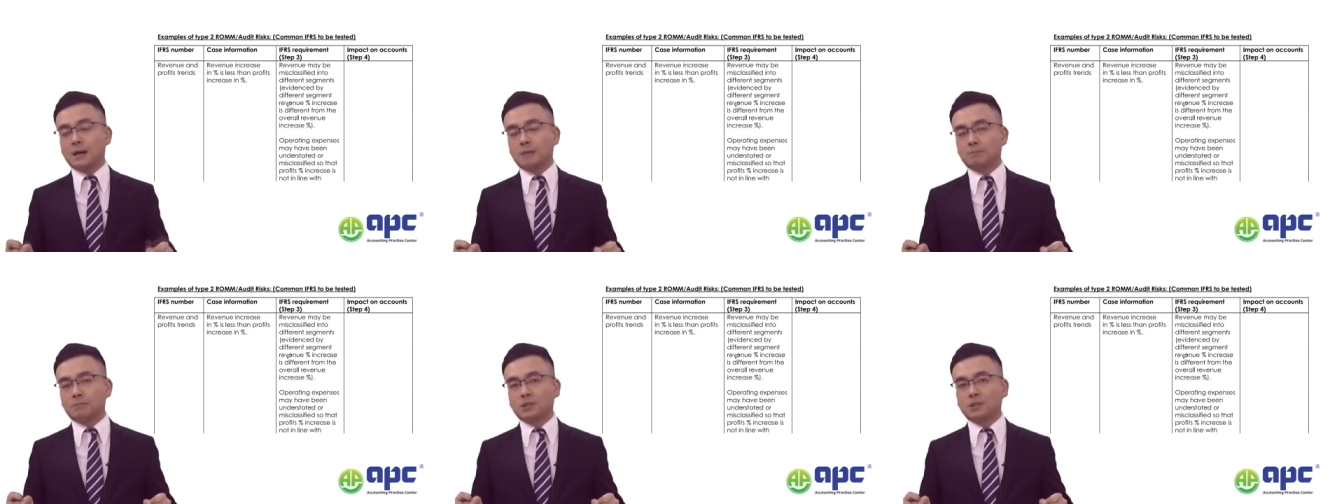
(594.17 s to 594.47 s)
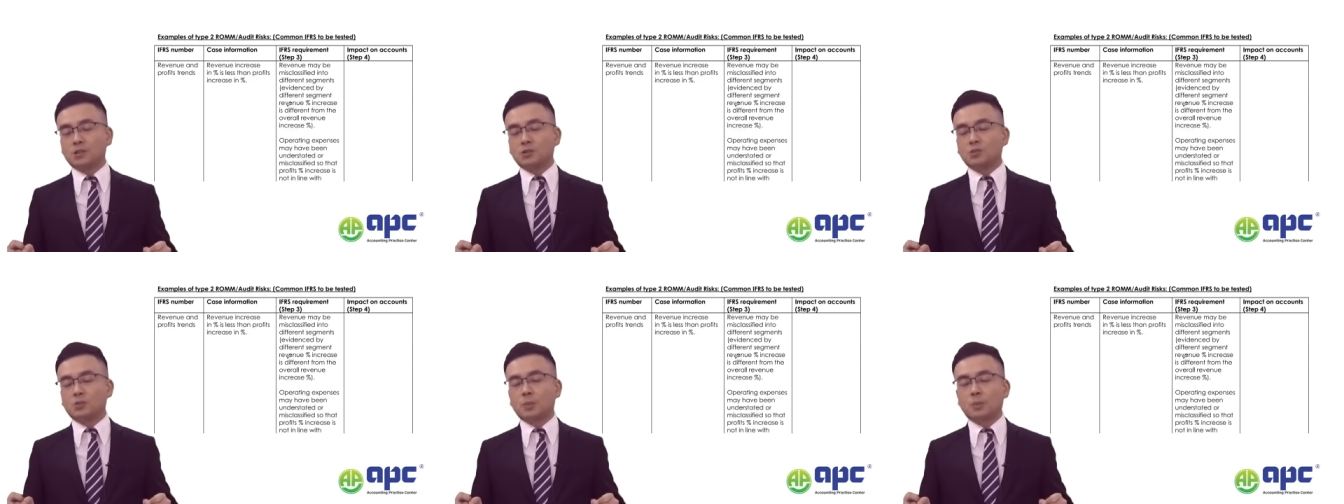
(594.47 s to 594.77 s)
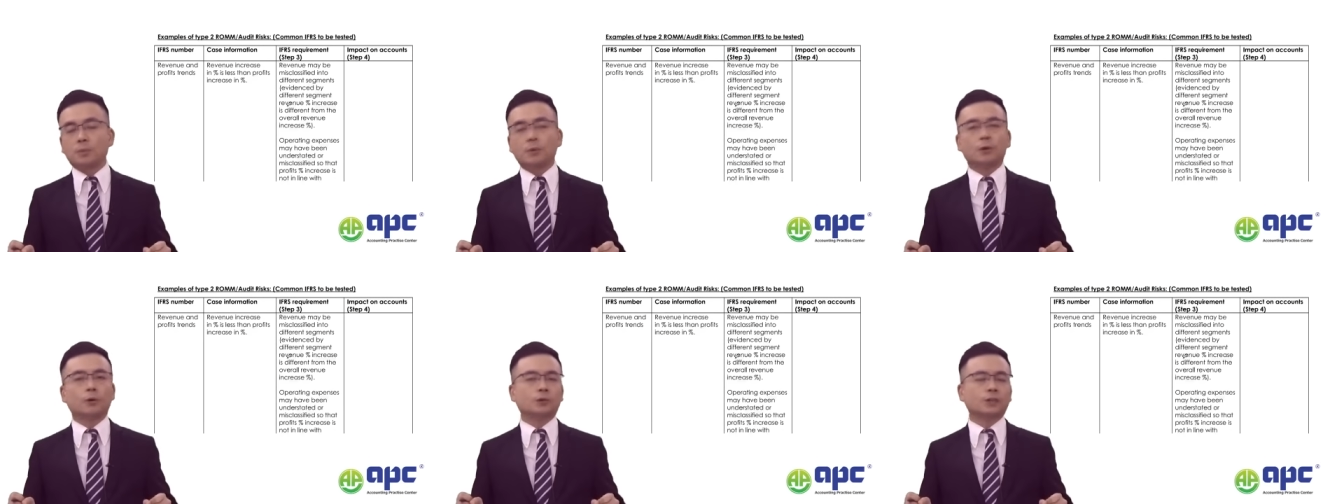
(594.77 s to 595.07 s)
business
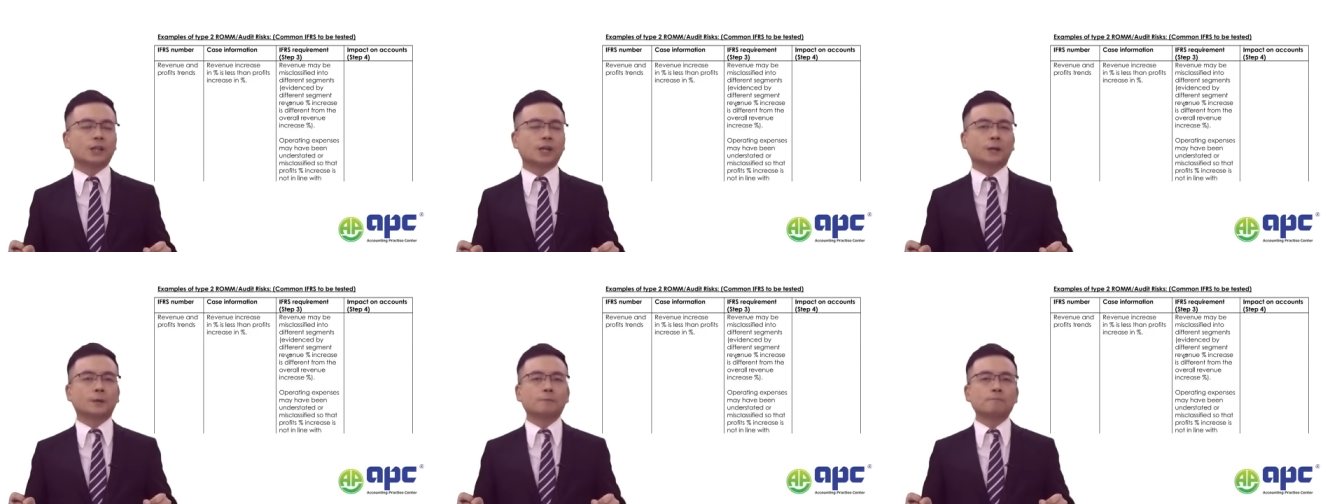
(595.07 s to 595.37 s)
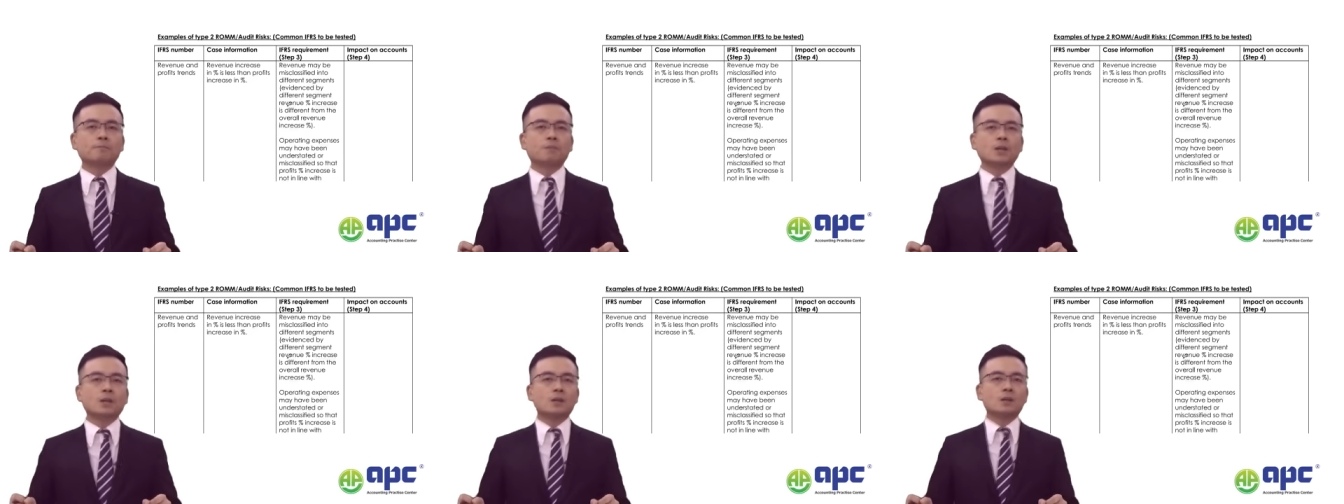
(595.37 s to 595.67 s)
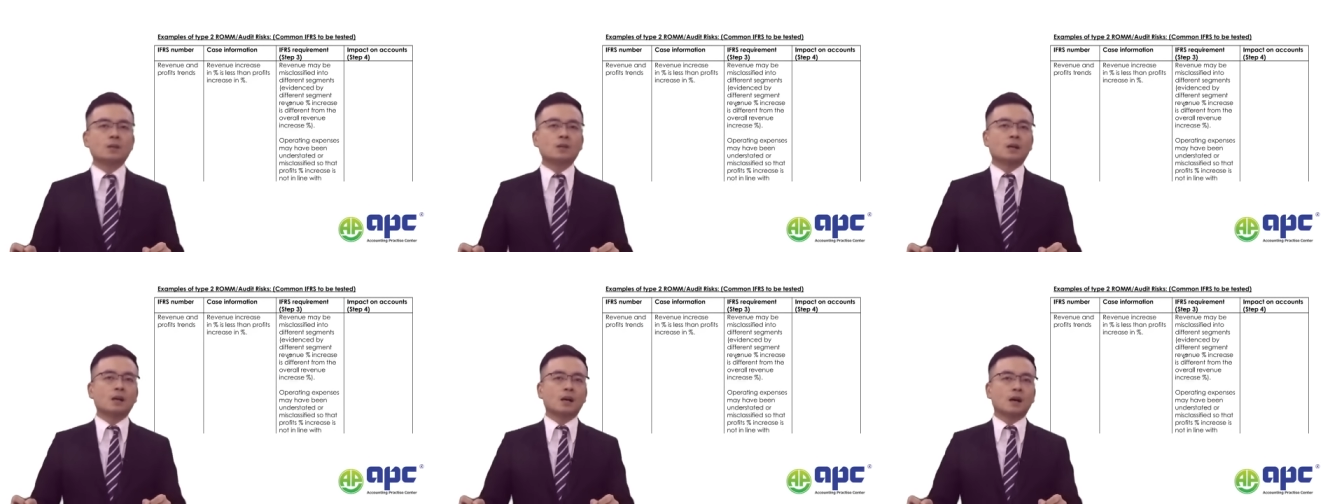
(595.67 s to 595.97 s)
reporting,
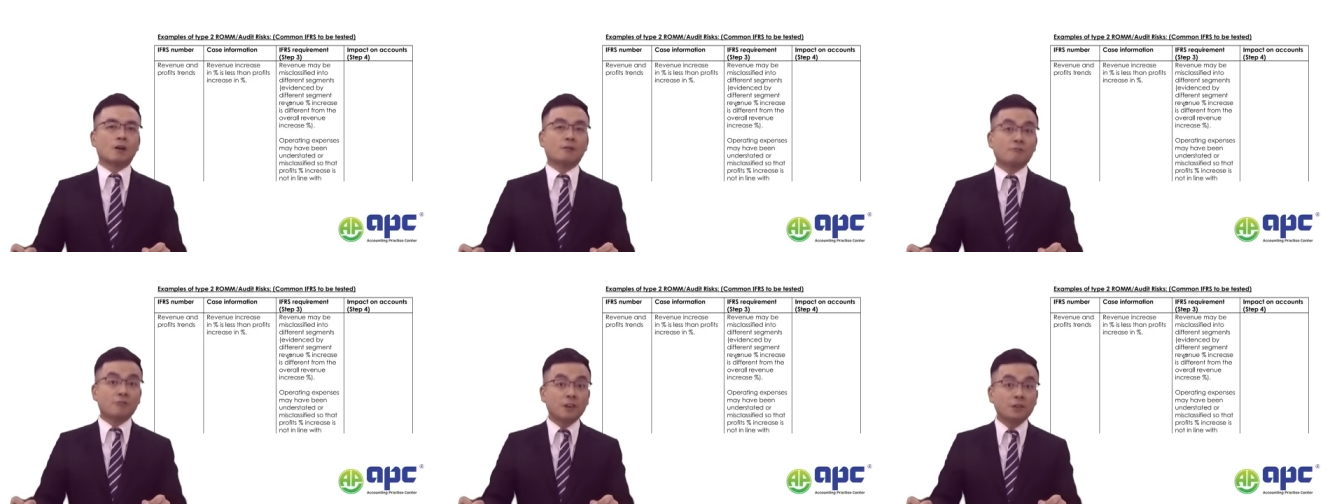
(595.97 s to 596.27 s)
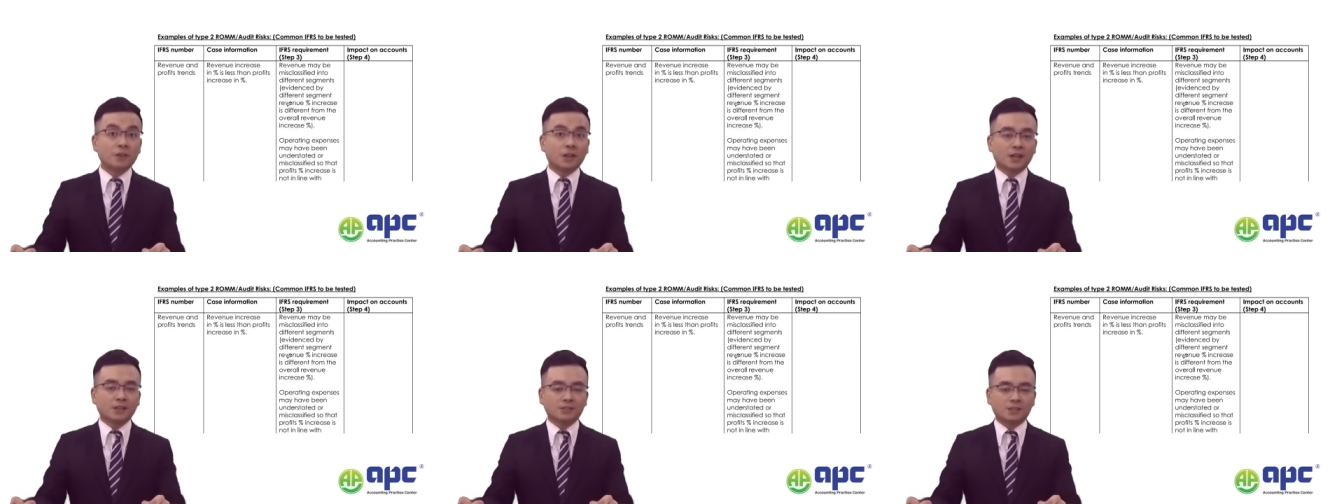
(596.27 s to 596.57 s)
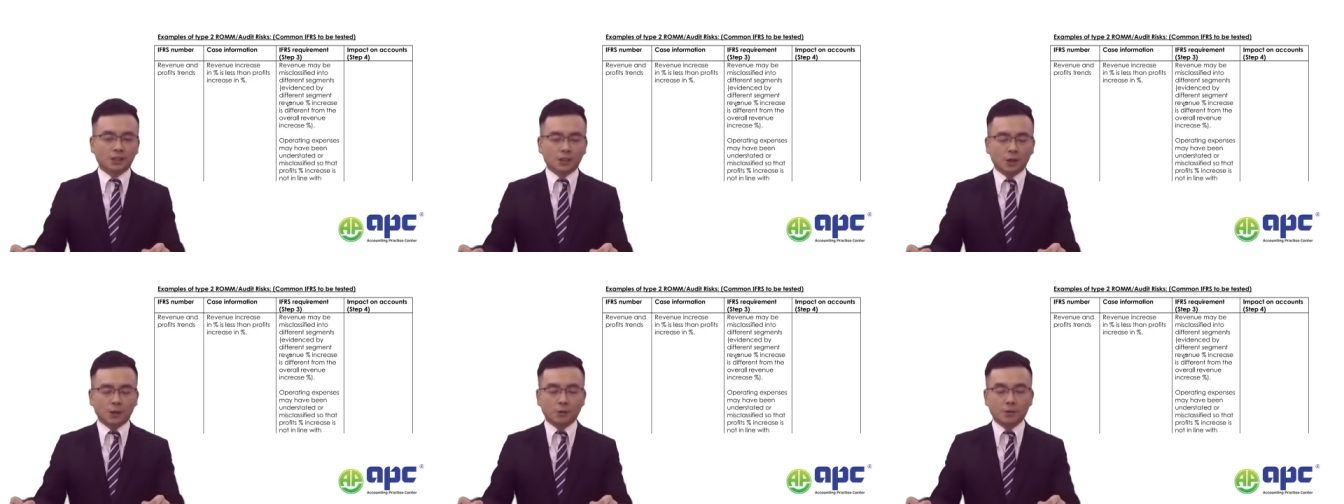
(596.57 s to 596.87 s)
a few years
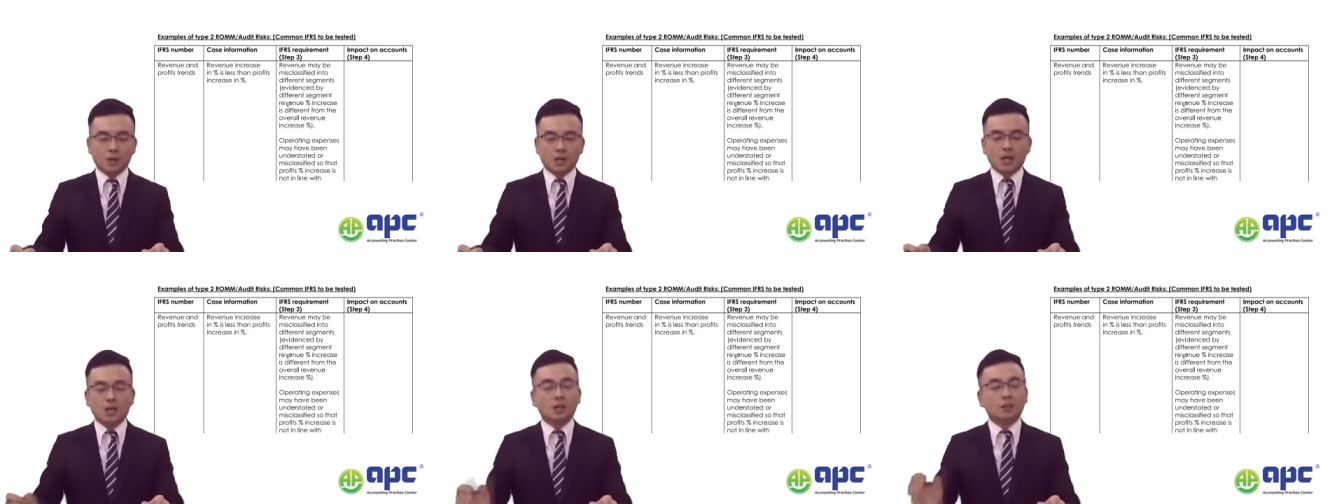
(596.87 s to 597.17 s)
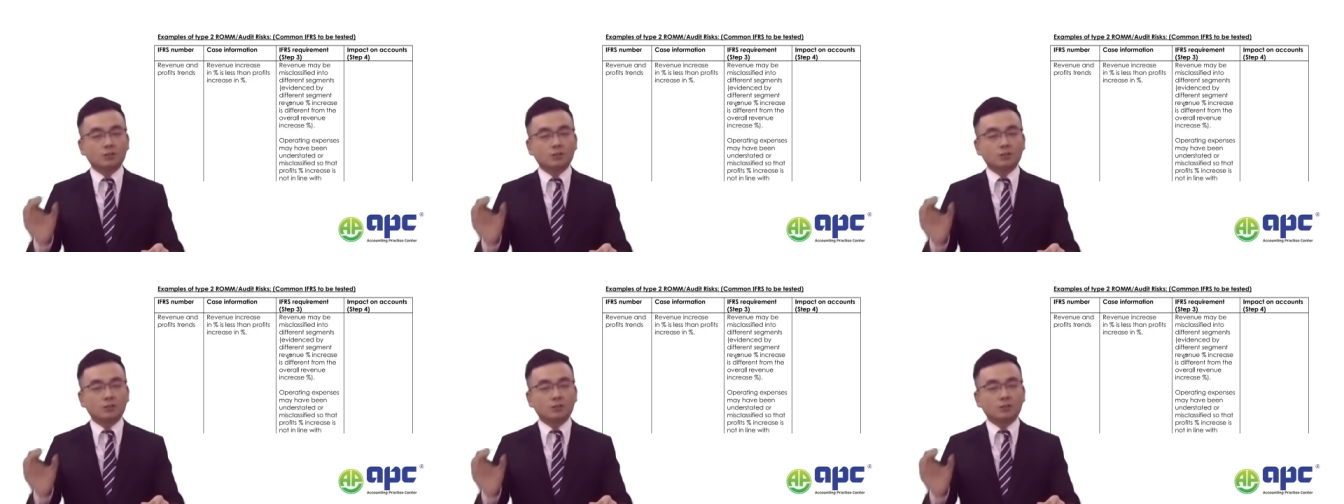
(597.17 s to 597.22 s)
ago,